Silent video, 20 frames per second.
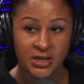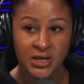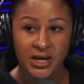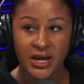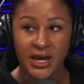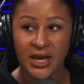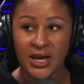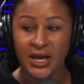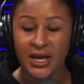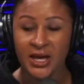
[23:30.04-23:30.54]

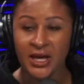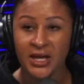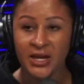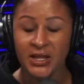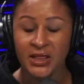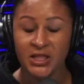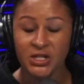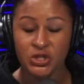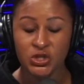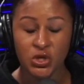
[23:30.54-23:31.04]

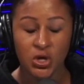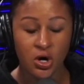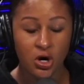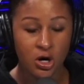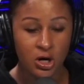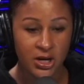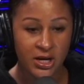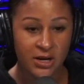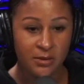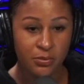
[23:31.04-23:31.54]
and the
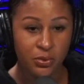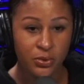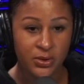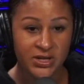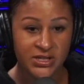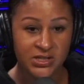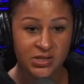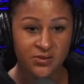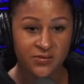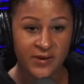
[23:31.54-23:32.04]
talking
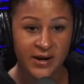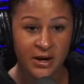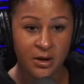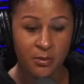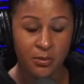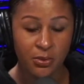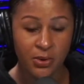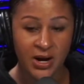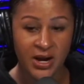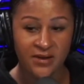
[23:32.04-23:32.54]
points
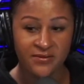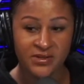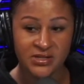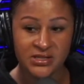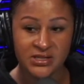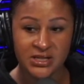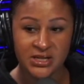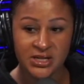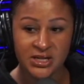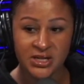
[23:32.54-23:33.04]
around
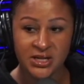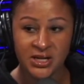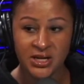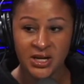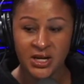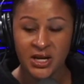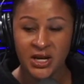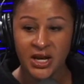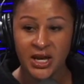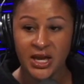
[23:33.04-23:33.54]
privacy
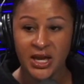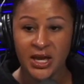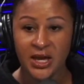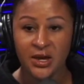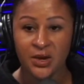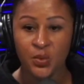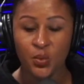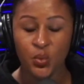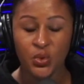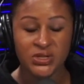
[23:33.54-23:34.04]

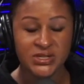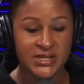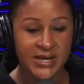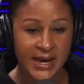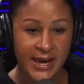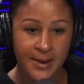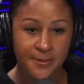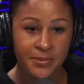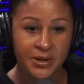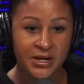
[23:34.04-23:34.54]
and what's
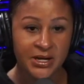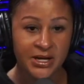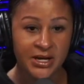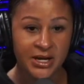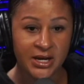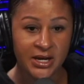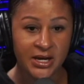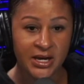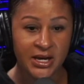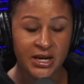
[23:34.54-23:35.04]

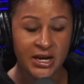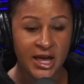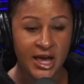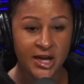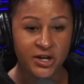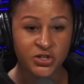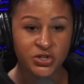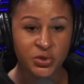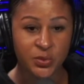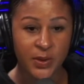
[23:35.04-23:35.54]
happening in
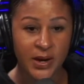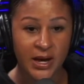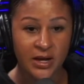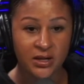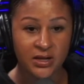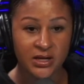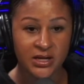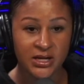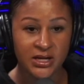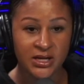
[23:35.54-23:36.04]

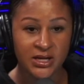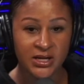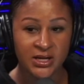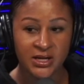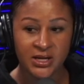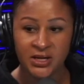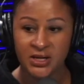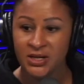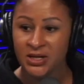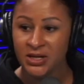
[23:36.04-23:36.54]
actuality,
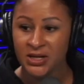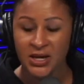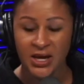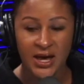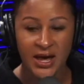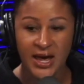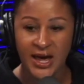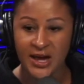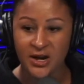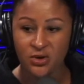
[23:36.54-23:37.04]

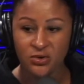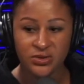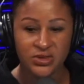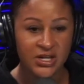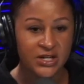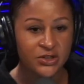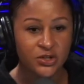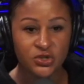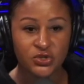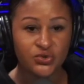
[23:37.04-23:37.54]
I don't
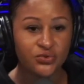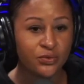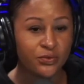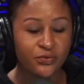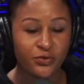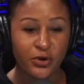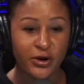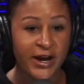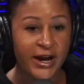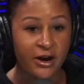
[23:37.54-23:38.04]
think there's
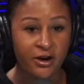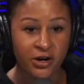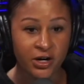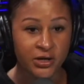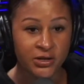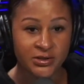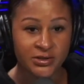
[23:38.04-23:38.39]
room for error.